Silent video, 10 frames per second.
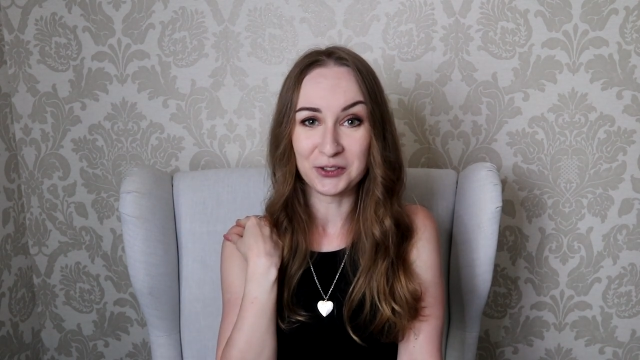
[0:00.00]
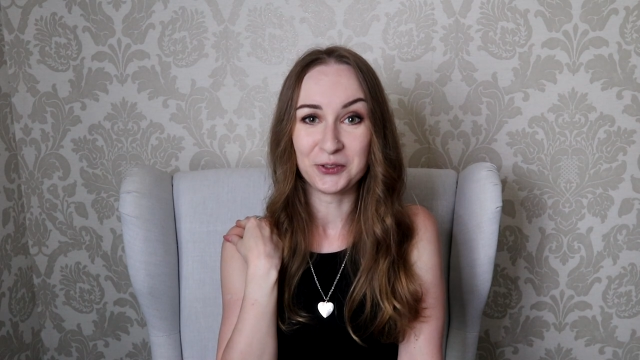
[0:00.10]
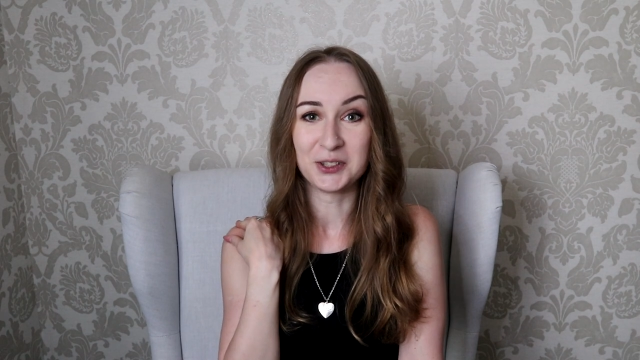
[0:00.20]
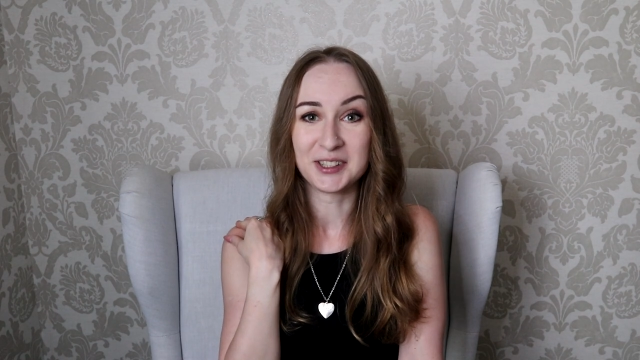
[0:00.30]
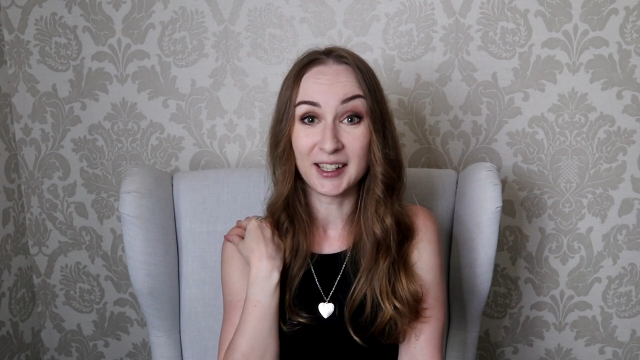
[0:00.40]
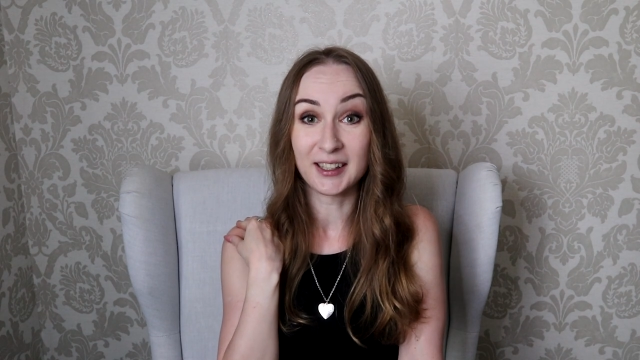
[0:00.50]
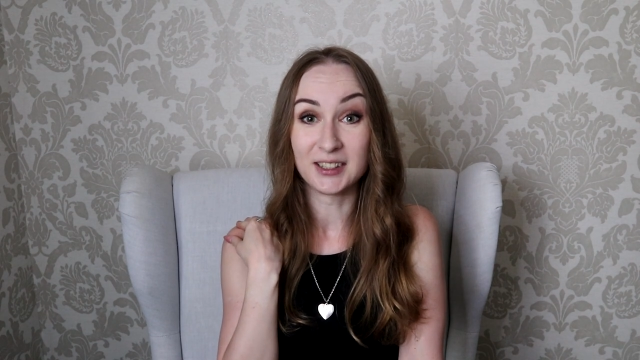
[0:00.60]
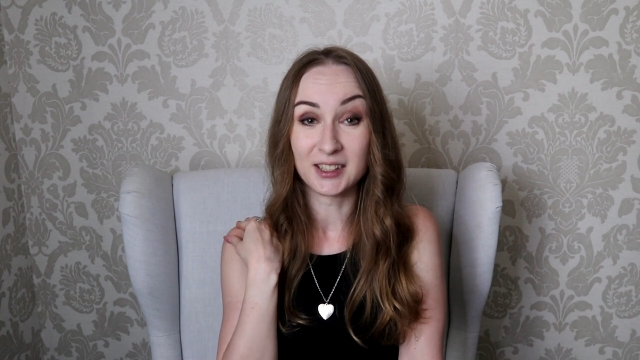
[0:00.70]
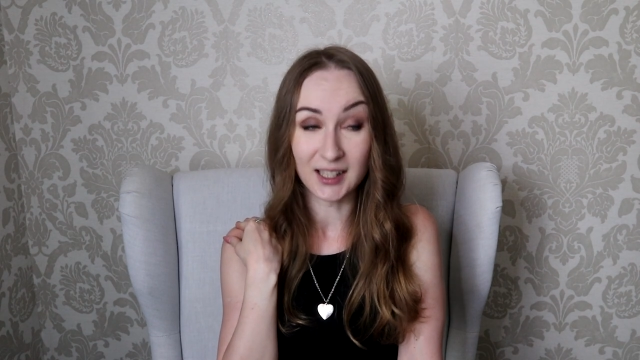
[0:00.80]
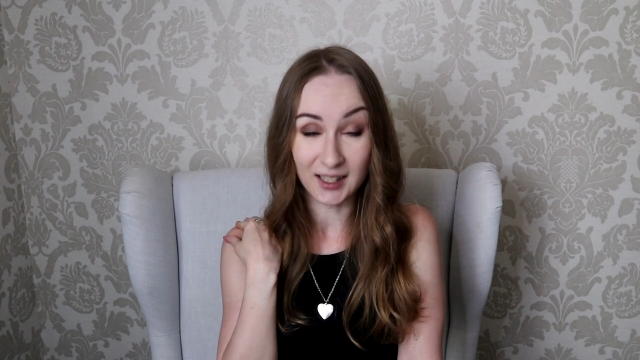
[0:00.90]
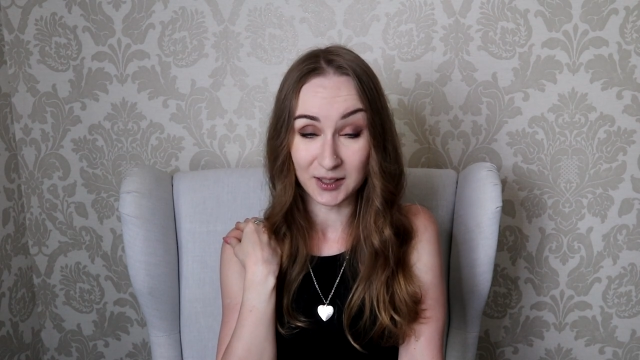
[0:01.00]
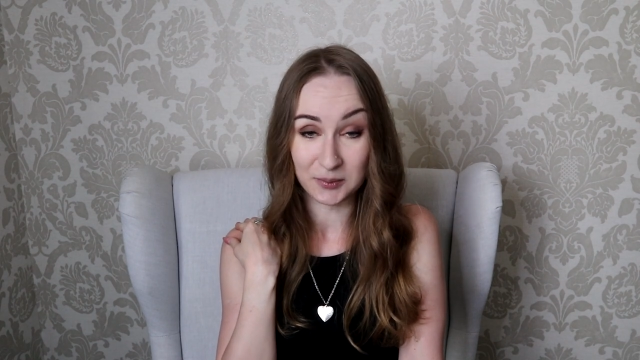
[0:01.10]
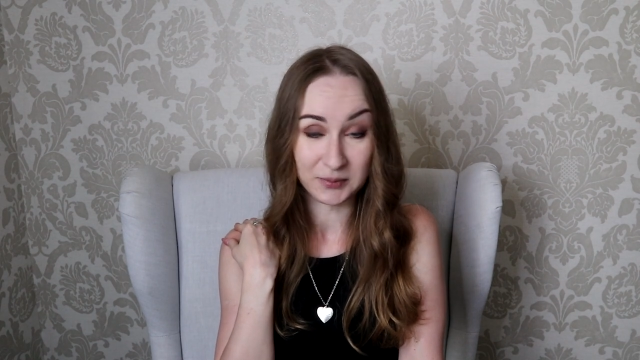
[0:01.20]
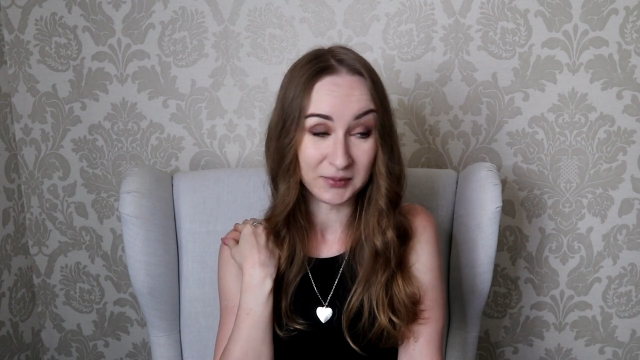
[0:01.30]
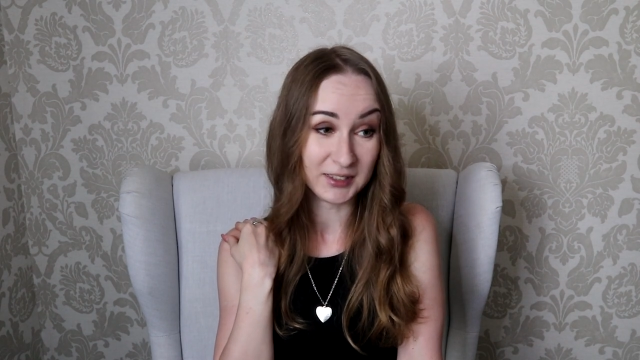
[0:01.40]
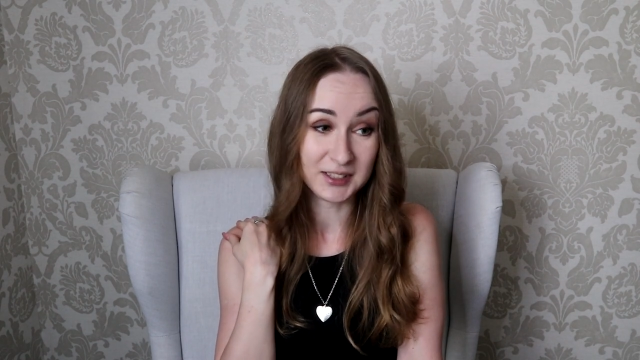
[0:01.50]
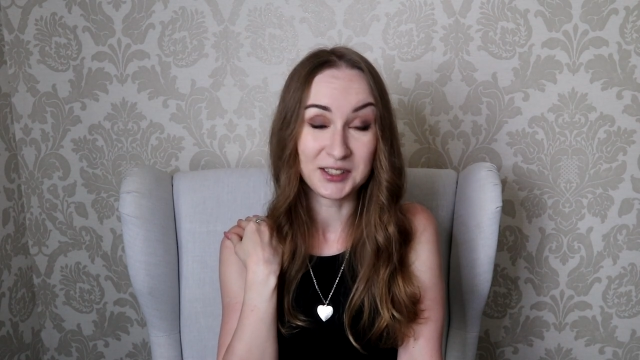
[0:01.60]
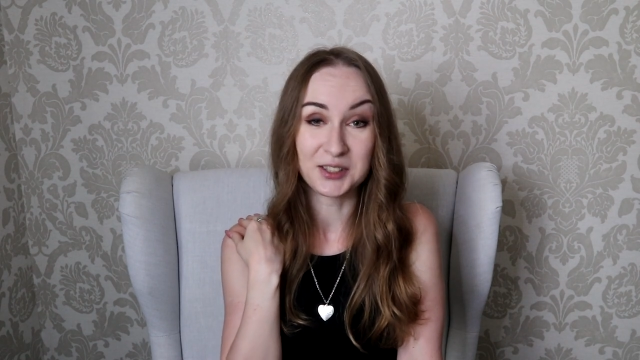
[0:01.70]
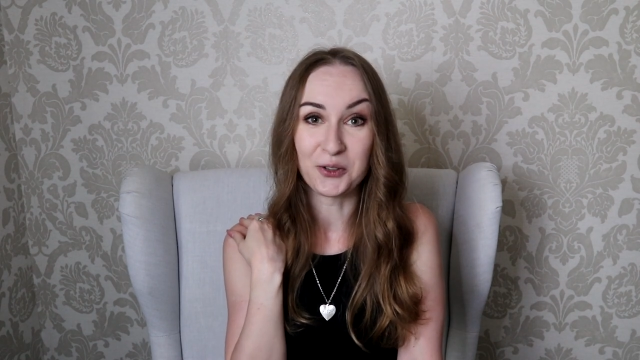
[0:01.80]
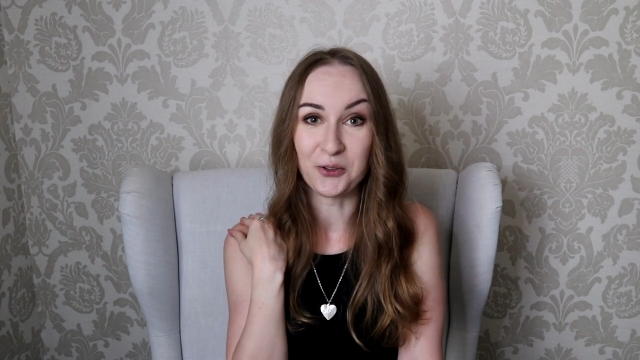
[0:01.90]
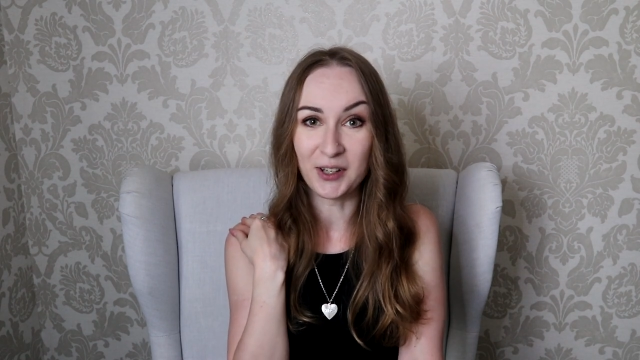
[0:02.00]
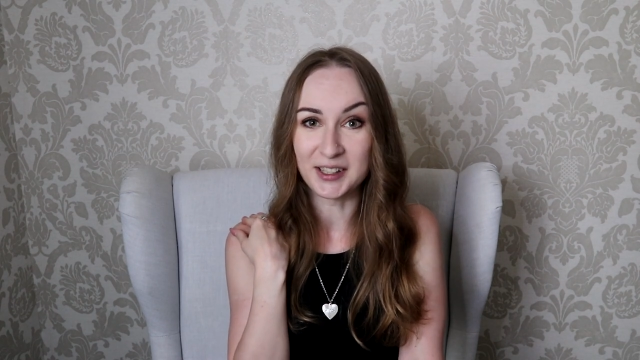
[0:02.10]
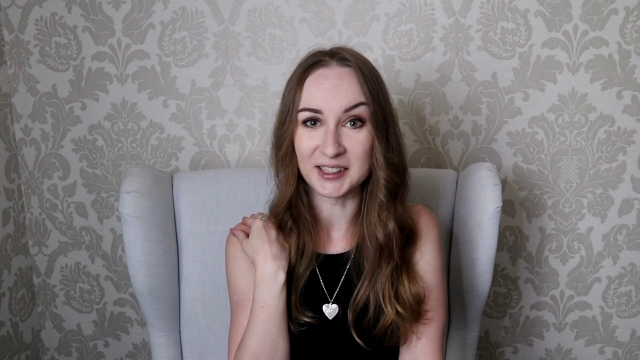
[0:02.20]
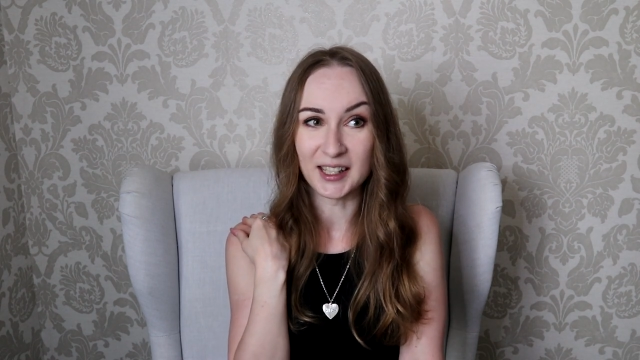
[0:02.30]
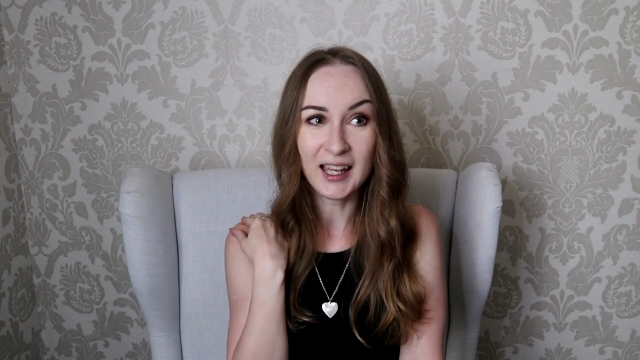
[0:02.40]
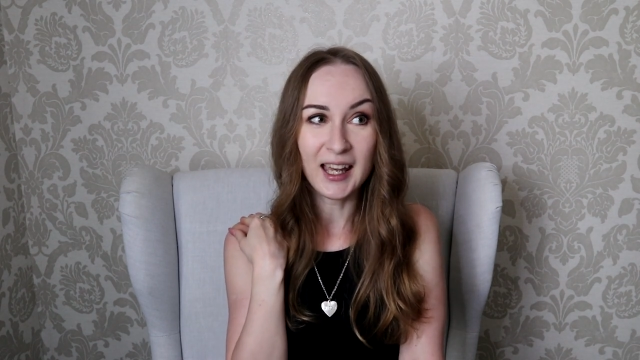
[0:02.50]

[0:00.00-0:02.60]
for the second time. This is crazy.